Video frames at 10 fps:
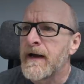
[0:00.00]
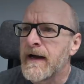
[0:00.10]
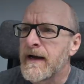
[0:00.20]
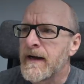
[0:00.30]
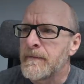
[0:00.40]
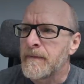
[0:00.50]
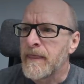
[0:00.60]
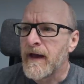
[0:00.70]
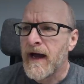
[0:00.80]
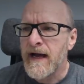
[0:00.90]
Um,
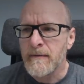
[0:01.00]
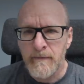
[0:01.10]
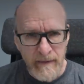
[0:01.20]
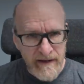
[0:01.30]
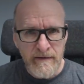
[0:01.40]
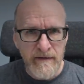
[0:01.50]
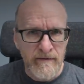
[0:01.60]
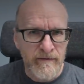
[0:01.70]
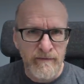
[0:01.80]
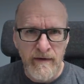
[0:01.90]
I'm a big
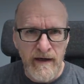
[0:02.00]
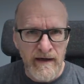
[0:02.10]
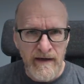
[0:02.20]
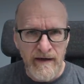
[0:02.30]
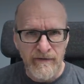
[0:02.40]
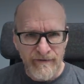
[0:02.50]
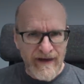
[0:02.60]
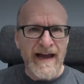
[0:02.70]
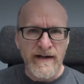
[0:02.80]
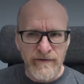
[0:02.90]
uh,
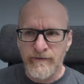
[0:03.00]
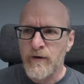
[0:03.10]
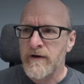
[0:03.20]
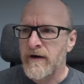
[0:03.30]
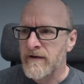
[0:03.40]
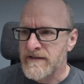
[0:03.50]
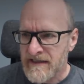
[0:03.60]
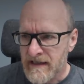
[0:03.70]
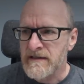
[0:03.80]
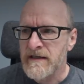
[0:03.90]
fan of
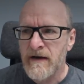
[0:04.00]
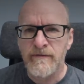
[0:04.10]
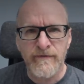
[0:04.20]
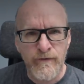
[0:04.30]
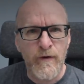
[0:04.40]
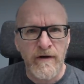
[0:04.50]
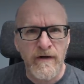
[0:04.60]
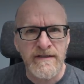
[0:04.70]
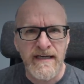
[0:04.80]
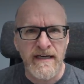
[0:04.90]
foregrounds. I love
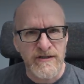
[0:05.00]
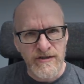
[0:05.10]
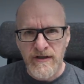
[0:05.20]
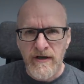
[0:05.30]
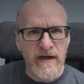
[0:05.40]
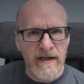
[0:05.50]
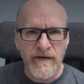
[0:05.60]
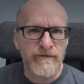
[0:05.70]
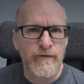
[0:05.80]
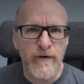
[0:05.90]
foreground texture. I
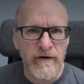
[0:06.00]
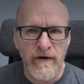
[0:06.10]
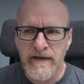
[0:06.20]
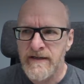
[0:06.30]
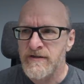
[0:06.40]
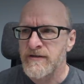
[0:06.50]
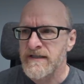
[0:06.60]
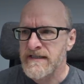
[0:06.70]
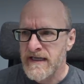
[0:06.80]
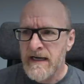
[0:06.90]
love foreground
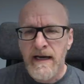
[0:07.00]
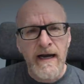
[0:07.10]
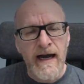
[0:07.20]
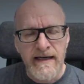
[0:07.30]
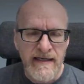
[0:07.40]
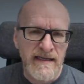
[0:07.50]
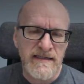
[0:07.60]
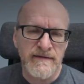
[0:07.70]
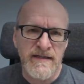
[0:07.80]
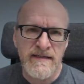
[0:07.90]
interest. And
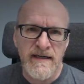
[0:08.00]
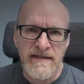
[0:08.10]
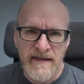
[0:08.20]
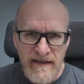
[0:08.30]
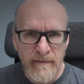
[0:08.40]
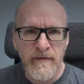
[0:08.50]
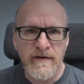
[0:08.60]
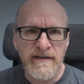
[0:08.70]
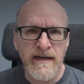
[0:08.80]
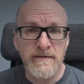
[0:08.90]
as I've discussed a number
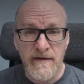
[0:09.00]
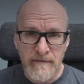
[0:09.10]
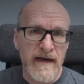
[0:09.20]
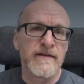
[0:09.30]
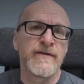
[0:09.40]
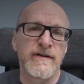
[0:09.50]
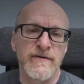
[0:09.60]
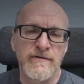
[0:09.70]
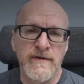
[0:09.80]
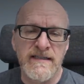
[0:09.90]
of times in many
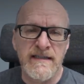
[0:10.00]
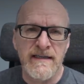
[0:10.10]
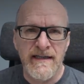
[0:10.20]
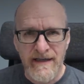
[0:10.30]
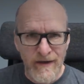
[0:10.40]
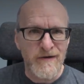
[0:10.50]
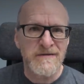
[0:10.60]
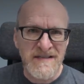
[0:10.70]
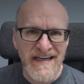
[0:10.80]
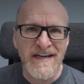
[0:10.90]
videos recently,
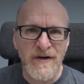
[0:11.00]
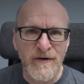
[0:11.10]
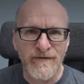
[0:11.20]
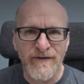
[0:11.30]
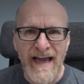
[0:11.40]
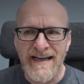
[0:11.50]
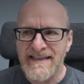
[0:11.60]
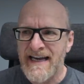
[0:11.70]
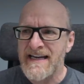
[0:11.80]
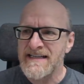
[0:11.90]
taken on
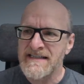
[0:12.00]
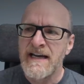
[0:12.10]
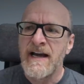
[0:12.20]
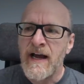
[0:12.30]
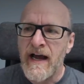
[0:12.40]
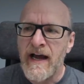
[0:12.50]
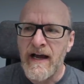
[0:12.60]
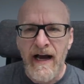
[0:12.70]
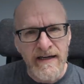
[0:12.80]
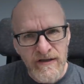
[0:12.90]
flat days,
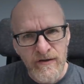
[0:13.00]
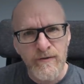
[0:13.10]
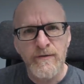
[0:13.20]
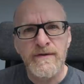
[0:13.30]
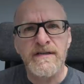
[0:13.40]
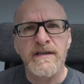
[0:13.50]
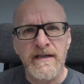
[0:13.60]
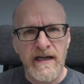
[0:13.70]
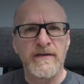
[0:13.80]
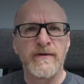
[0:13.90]
uh, I use
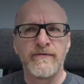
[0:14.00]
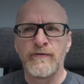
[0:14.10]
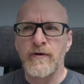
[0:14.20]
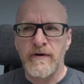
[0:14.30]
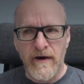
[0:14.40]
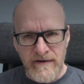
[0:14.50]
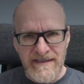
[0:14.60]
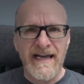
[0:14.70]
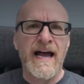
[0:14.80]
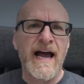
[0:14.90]
colour in
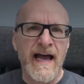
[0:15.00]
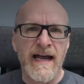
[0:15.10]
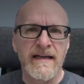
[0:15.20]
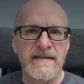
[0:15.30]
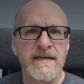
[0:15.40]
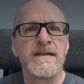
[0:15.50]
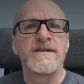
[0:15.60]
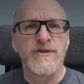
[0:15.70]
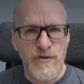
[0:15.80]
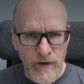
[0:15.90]
foregrounds to add
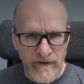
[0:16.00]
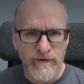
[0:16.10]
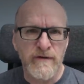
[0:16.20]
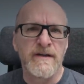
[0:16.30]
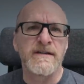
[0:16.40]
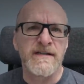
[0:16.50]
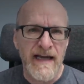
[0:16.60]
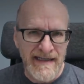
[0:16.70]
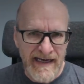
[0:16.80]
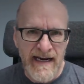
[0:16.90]
joyfulness
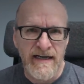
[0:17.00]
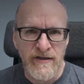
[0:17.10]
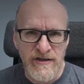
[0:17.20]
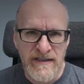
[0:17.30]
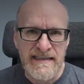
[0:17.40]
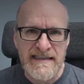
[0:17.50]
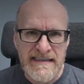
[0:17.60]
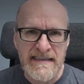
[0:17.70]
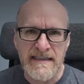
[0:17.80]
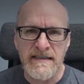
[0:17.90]
and energy to
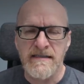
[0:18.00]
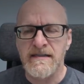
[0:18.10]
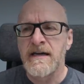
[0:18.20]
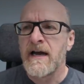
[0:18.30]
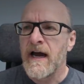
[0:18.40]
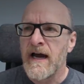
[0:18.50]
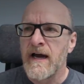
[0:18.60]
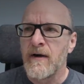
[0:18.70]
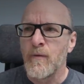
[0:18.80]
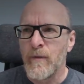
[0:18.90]
scenes
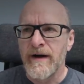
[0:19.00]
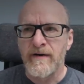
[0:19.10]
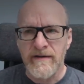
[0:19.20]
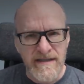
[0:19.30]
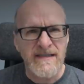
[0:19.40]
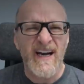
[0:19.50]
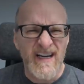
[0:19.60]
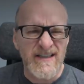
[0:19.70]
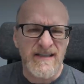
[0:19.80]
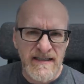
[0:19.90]
uh, where the
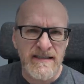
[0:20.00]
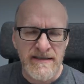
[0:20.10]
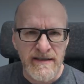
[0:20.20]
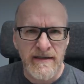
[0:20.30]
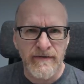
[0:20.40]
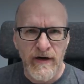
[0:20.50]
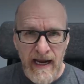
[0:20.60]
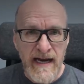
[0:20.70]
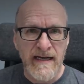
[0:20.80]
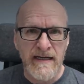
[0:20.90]
sky just isn't delivering
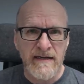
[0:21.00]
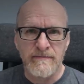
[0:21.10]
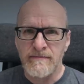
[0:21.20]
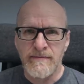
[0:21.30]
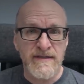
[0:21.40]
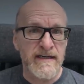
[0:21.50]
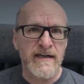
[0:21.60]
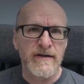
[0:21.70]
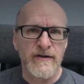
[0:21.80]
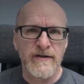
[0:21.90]
any
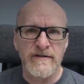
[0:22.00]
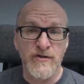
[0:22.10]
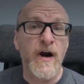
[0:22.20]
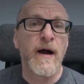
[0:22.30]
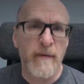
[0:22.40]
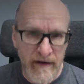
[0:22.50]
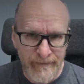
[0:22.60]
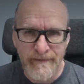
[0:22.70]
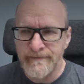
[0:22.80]
particular drama.